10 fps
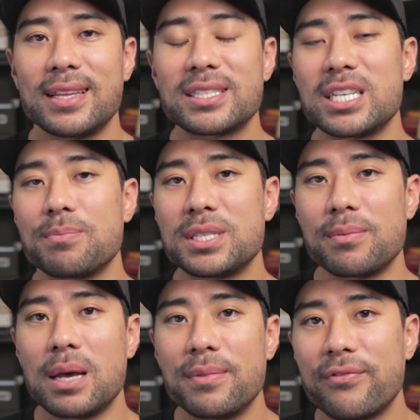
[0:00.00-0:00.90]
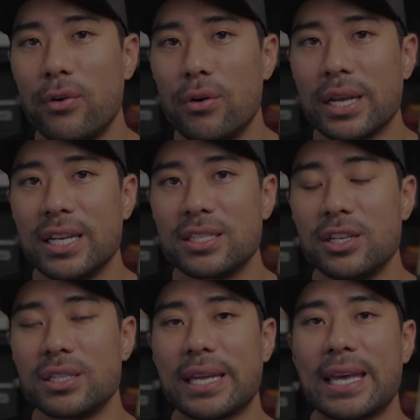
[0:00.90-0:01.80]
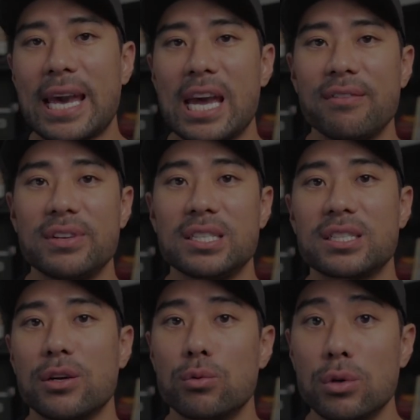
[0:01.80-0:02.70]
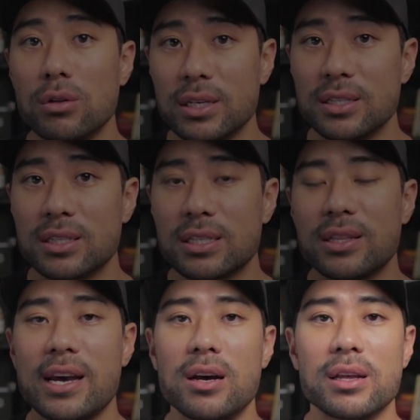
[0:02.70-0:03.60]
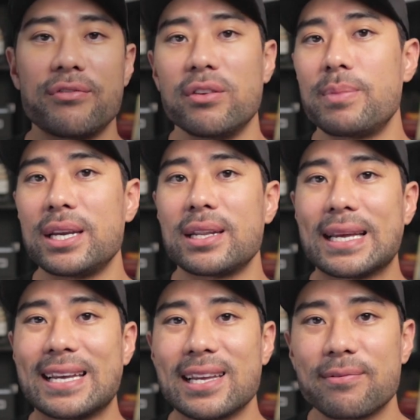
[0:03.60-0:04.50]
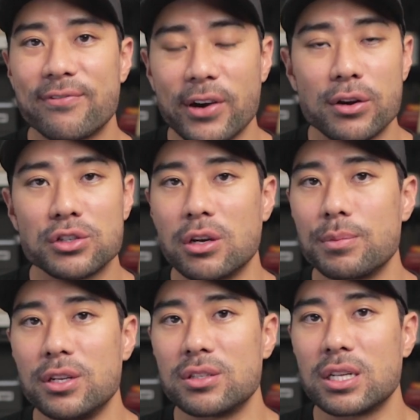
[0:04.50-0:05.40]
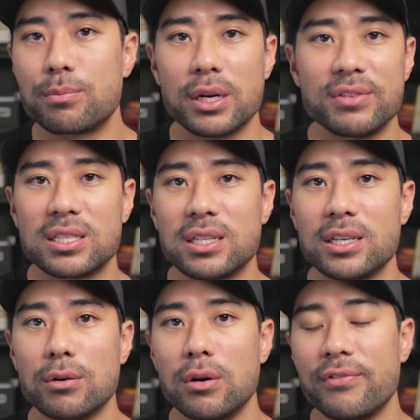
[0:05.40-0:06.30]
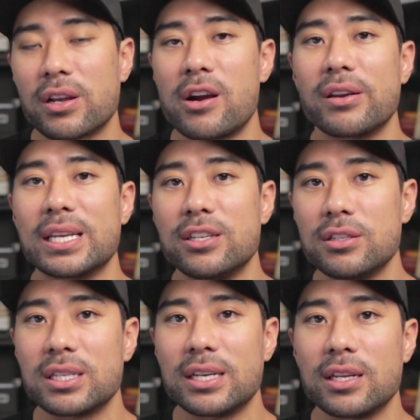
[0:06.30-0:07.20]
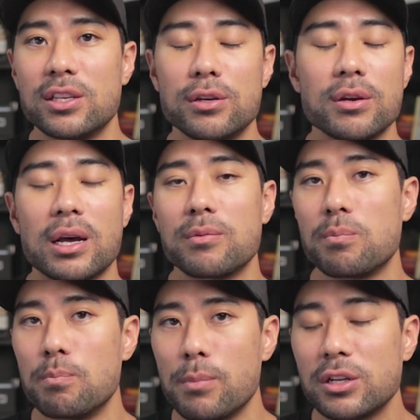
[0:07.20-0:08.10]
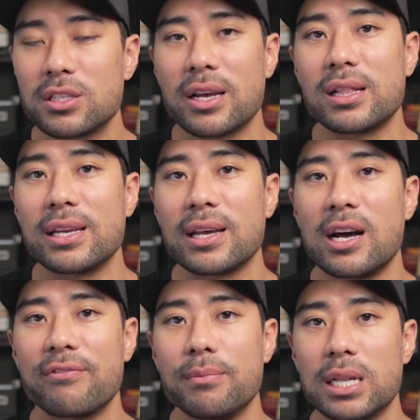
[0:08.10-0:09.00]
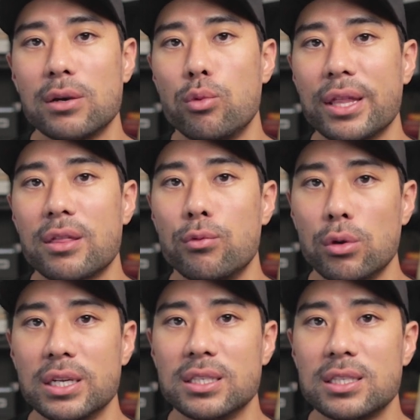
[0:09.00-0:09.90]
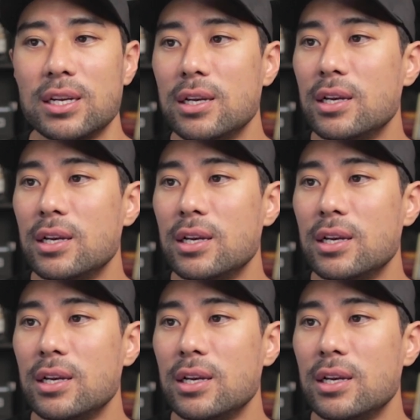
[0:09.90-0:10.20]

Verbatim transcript: Next up, tip number four is using Canva's rulers. Now, if you've been a Photoshop user previously, or if you're currently using it, you most likely are familiar with rulers.